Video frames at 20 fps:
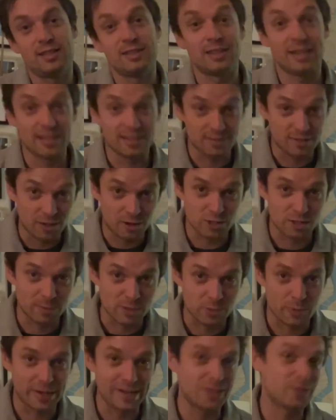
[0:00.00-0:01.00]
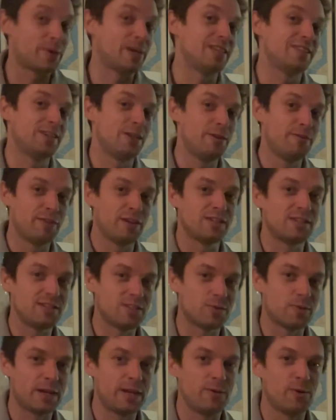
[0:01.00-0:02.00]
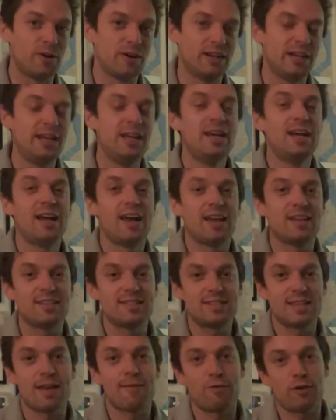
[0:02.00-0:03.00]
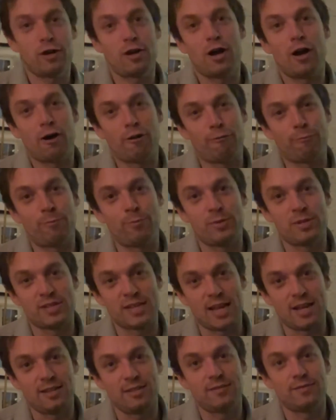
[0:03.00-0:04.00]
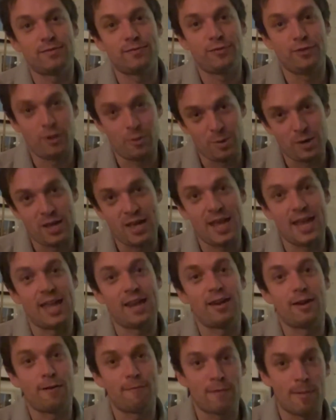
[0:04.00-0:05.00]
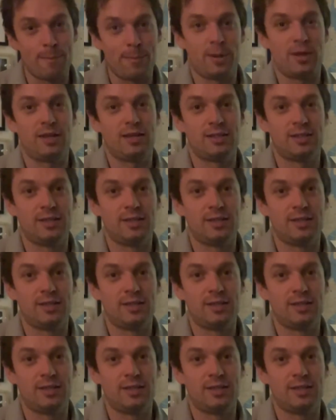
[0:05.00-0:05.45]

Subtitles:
in October 2022 versus 21, and 7.5% fewer in November.